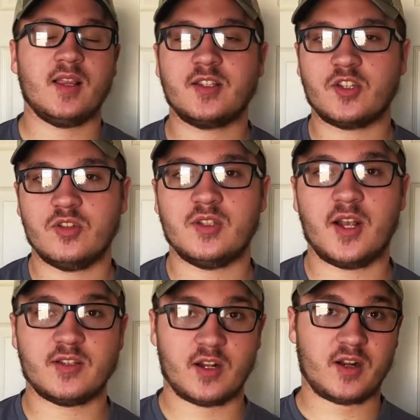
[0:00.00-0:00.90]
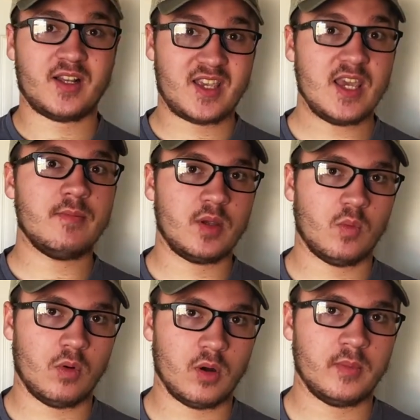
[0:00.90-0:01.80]
I like to choose layers that are gonna keep me
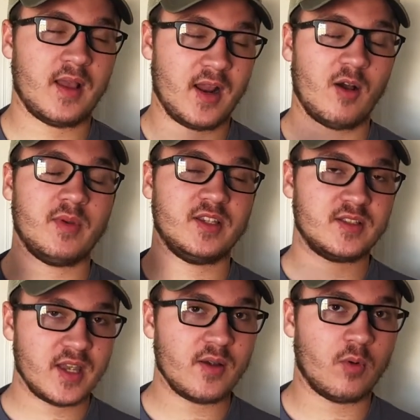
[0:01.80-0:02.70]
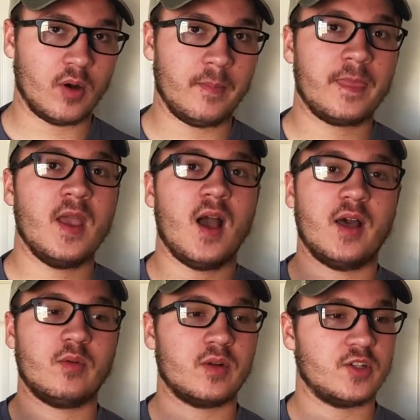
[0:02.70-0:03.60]
warm and help me stay warm. I
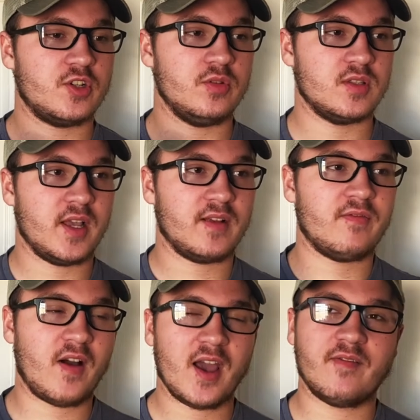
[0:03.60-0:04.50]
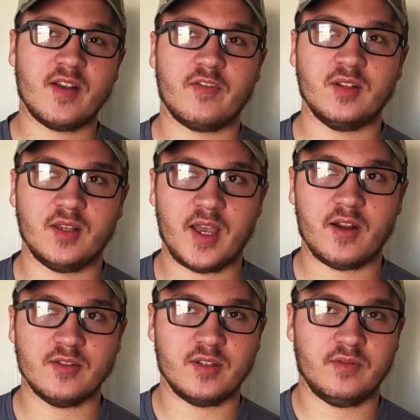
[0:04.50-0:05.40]
don't wanna choose like five different
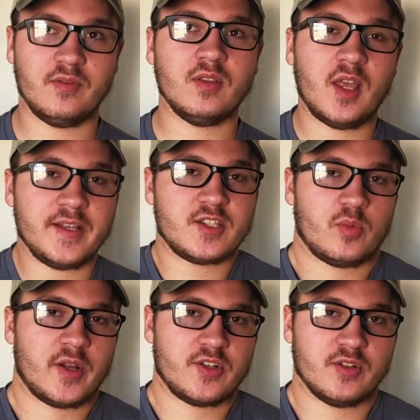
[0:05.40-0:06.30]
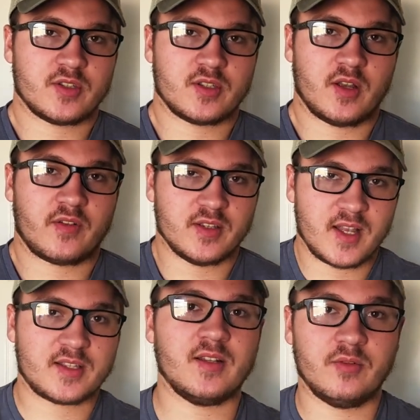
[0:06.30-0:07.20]
layers of light sweatshirts and stuff because
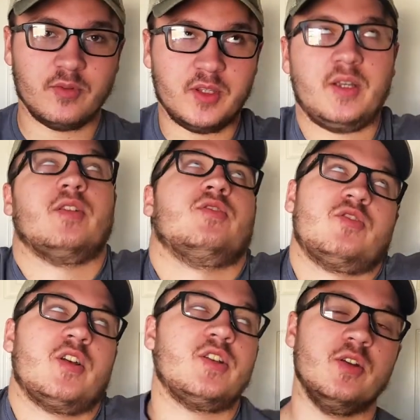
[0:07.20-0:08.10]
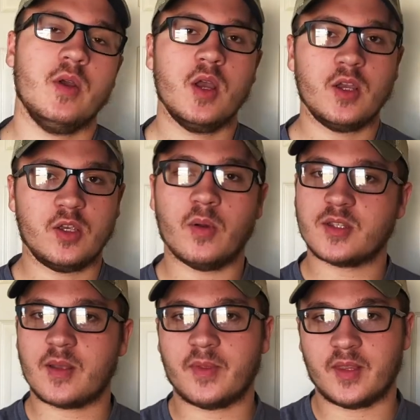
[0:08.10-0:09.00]
that's gonna really constrict you. You want
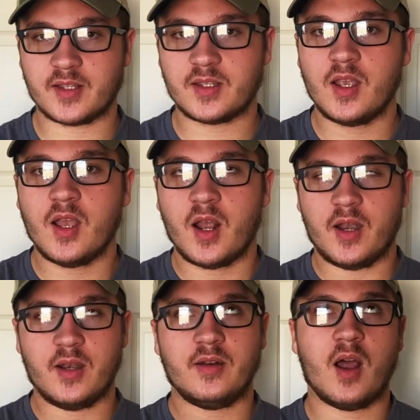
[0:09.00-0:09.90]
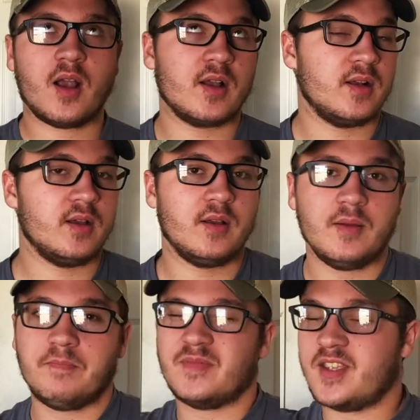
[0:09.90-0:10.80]
something that's not gonna
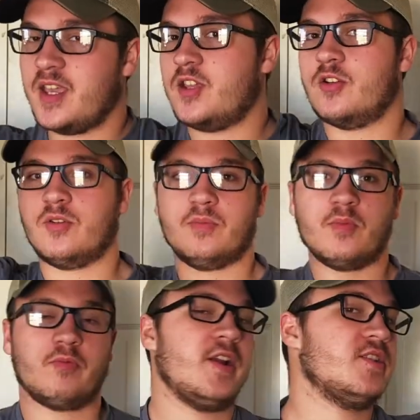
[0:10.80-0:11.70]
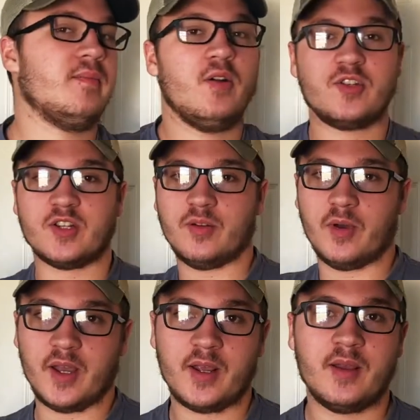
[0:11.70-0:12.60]
take your range of motion
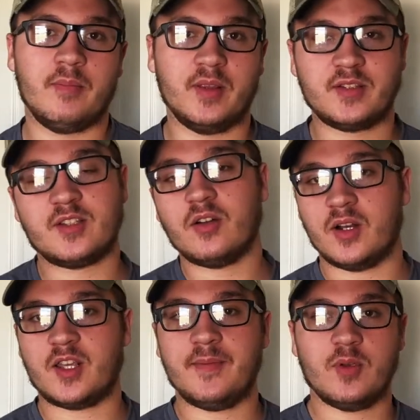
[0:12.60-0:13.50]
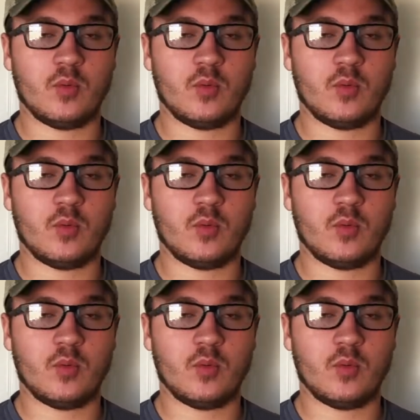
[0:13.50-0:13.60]
away, but still gonna keep you